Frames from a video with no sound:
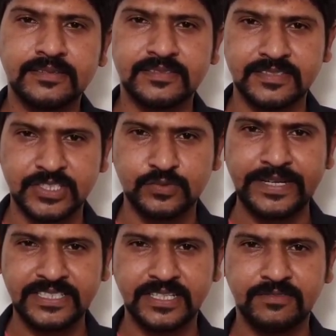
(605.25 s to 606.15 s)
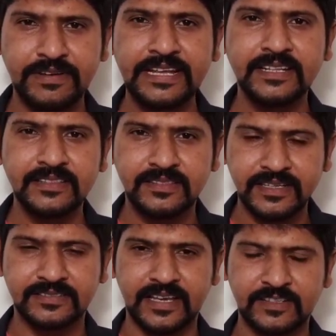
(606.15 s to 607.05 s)
The situation wherein
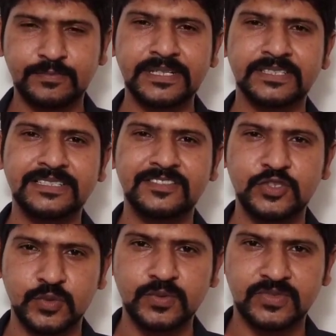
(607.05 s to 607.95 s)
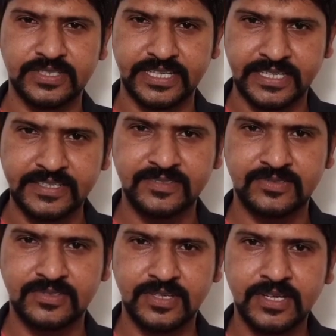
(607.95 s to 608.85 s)
this expression is used
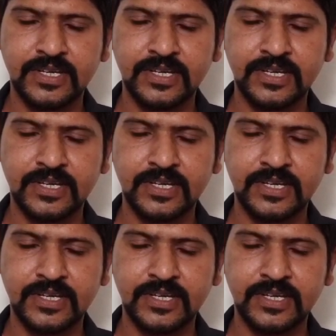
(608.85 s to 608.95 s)
is,